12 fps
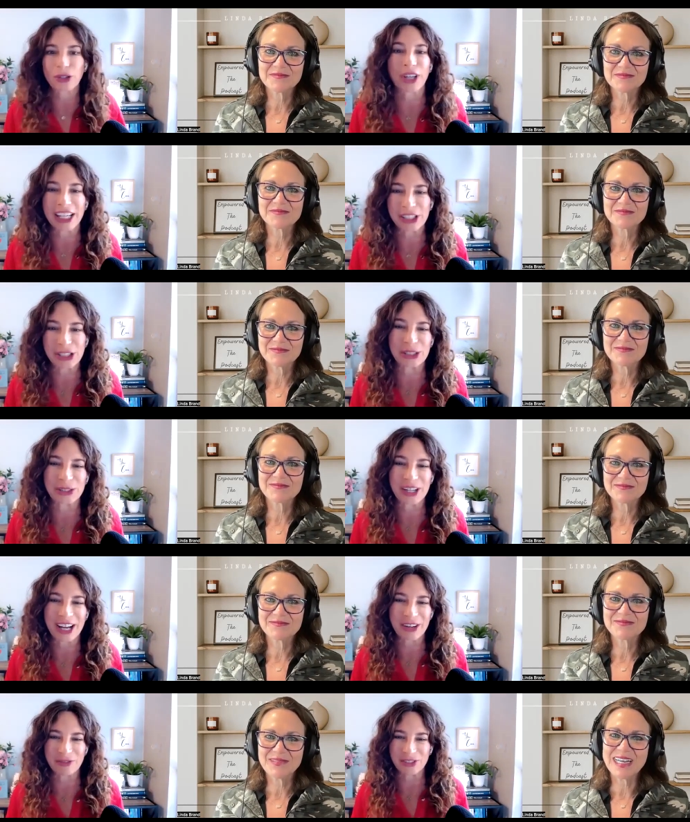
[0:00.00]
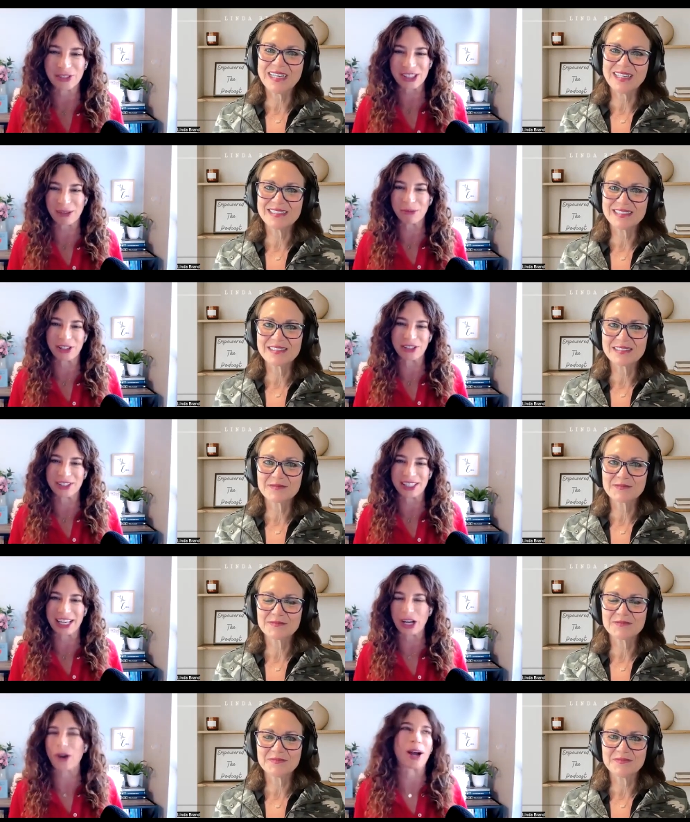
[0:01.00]
Speaker 1: okay too. And for right. someone who's
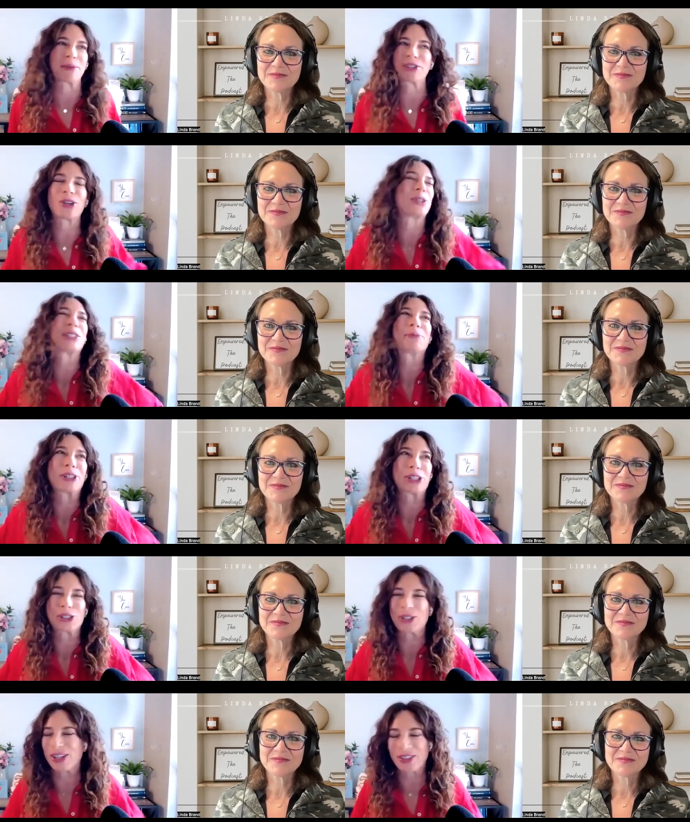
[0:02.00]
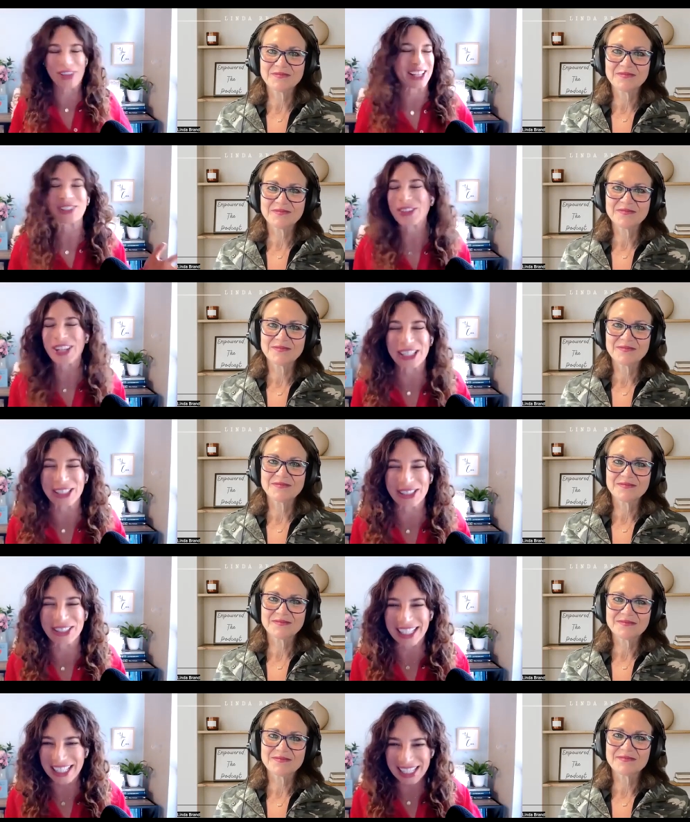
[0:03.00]
like, oh, I'm so spiritual, that's great too.
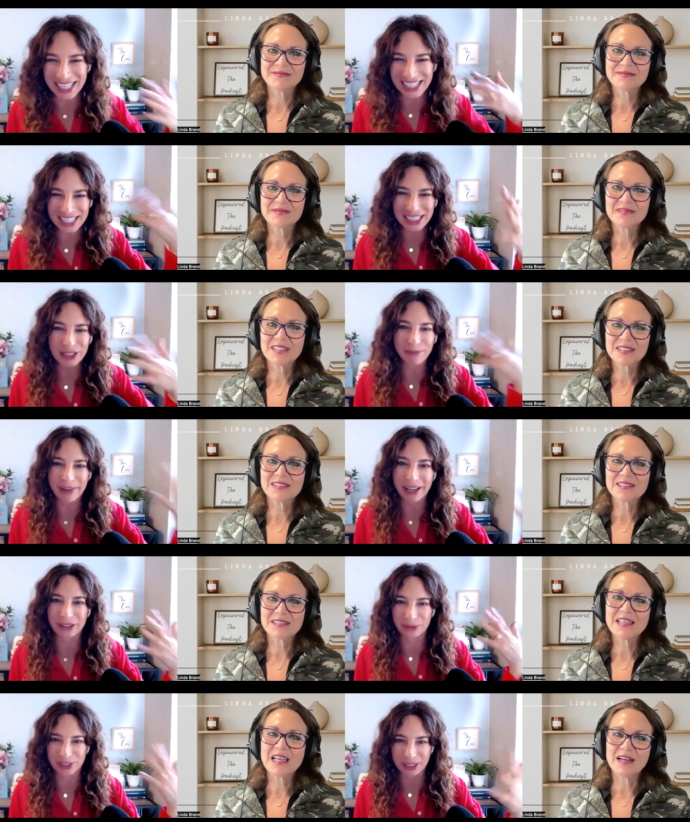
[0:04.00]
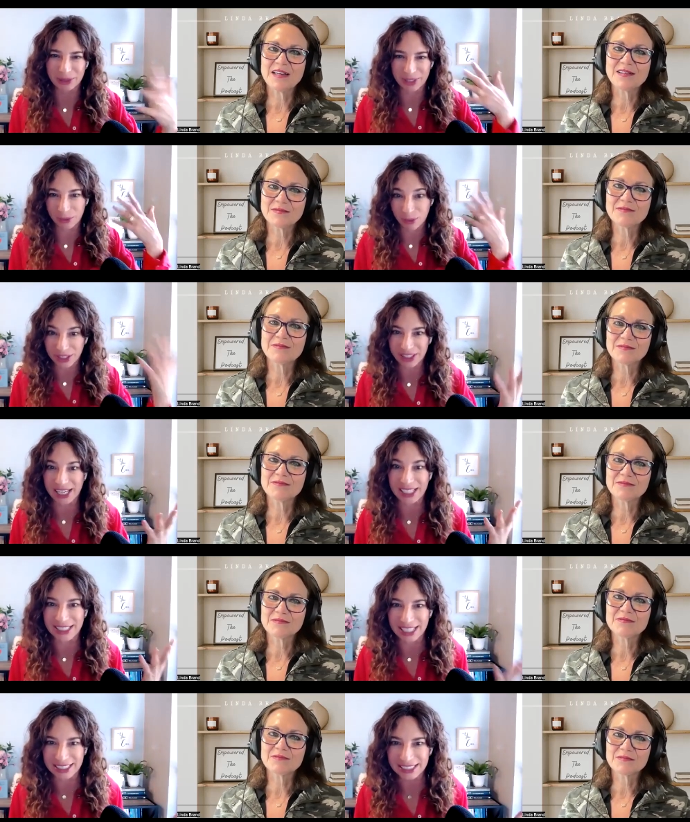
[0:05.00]
It it, it doesn't mm. matter really yeah. like what the
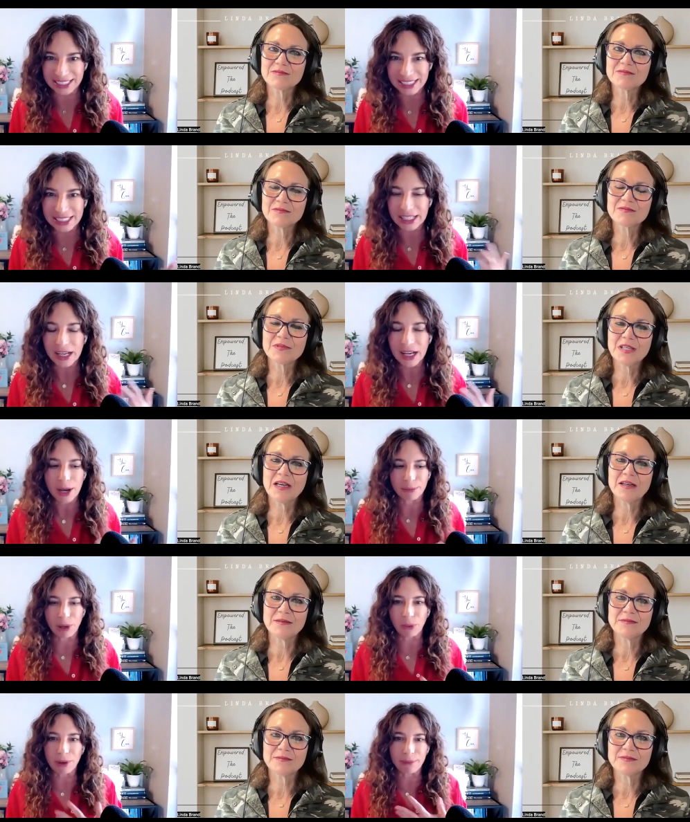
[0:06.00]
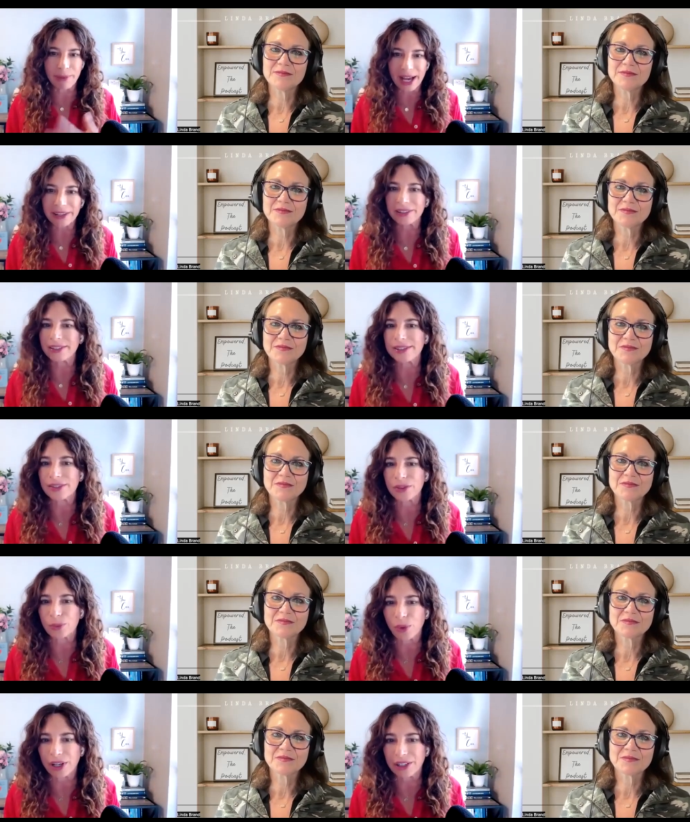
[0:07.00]
identity is, yeah. but what matters is
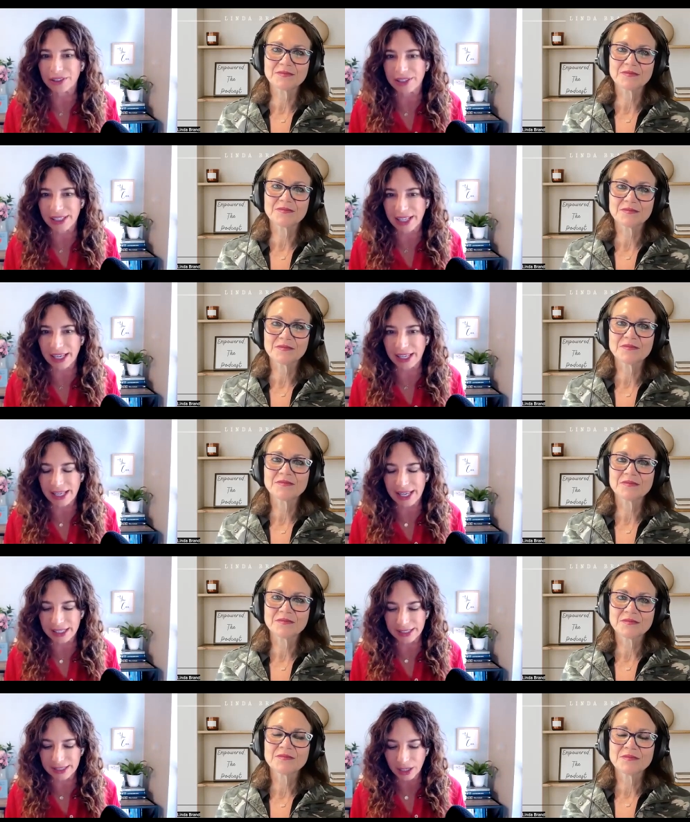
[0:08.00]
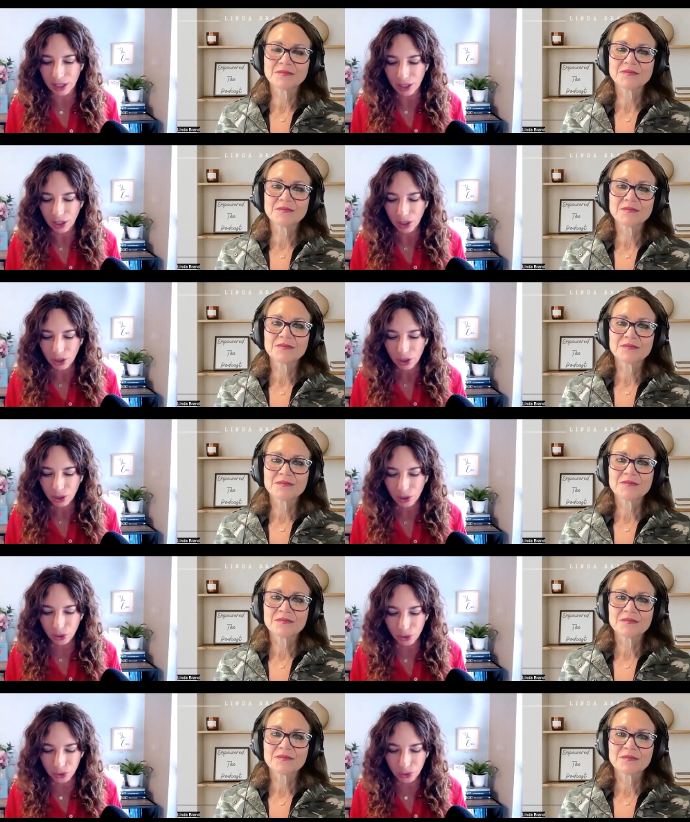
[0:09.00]
what you're saying. It's
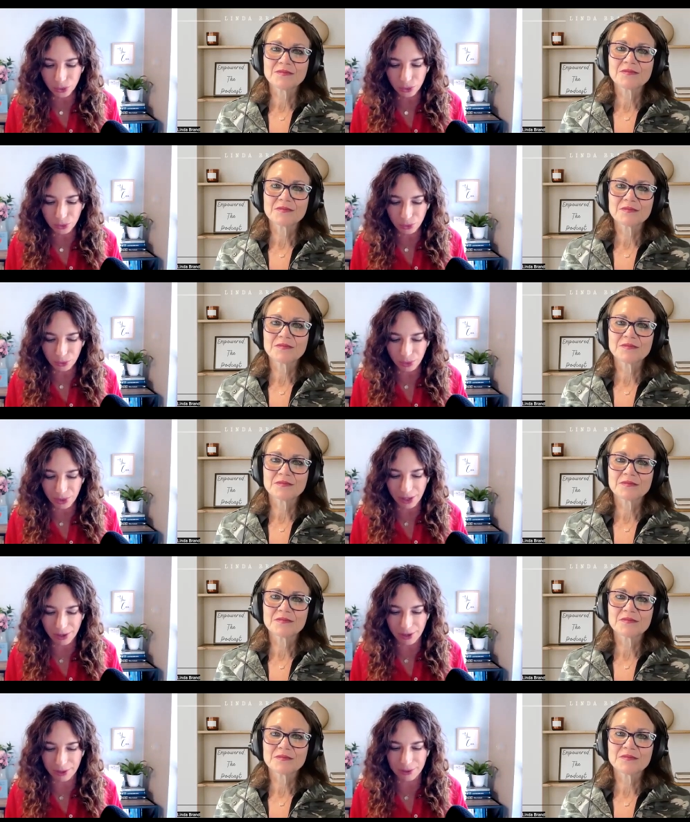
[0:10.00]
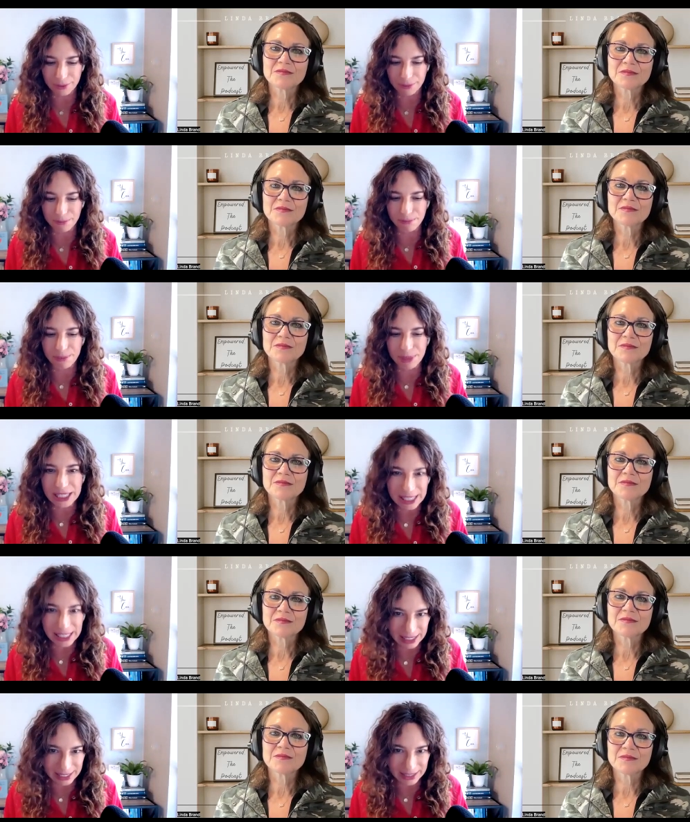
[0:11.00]
who we are
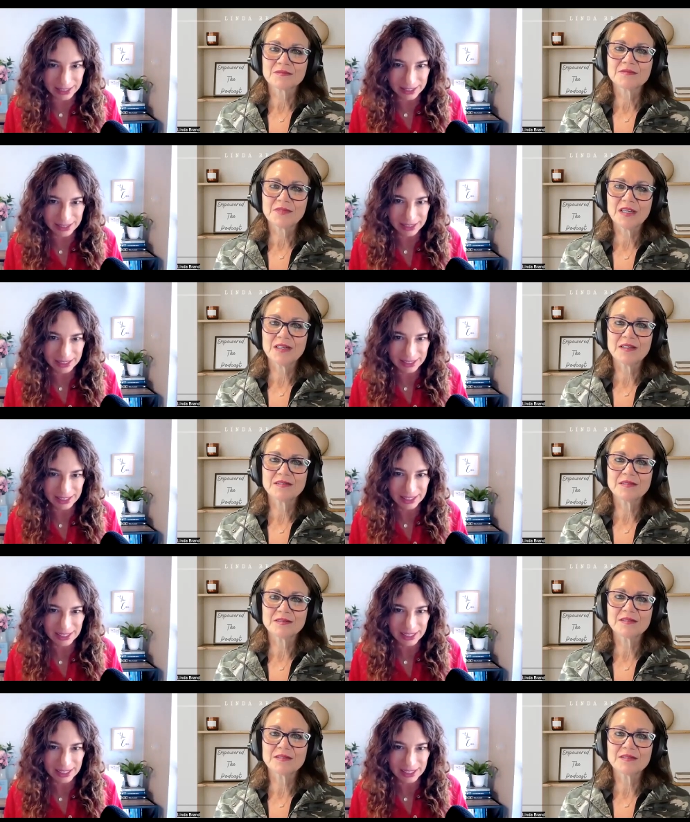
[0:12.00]
being. Yeah,